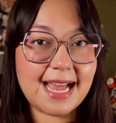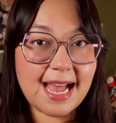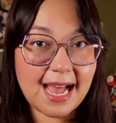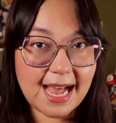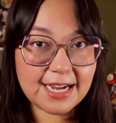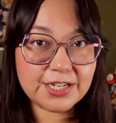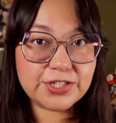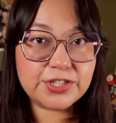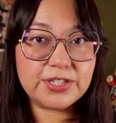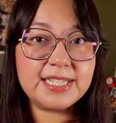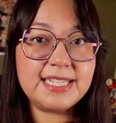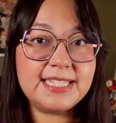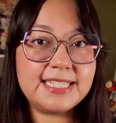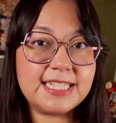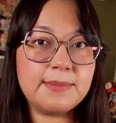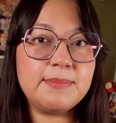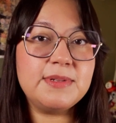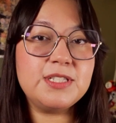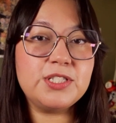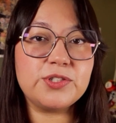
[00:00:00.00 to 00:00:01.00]
actually
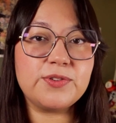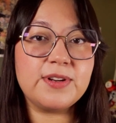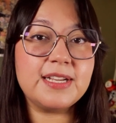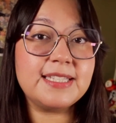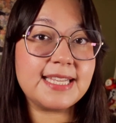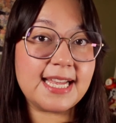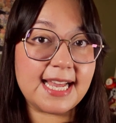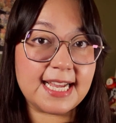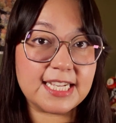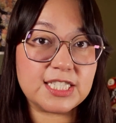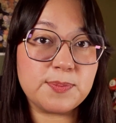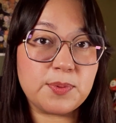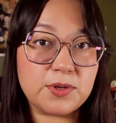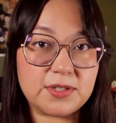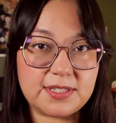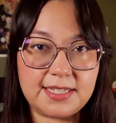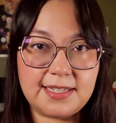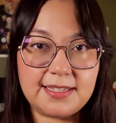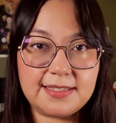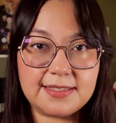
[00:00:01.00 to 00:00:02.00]
demonstrates
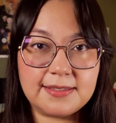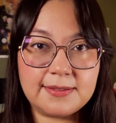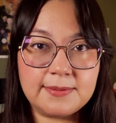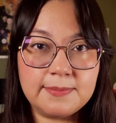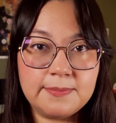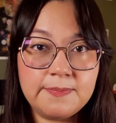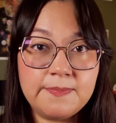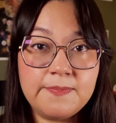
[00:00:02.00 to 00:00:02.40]
expertise.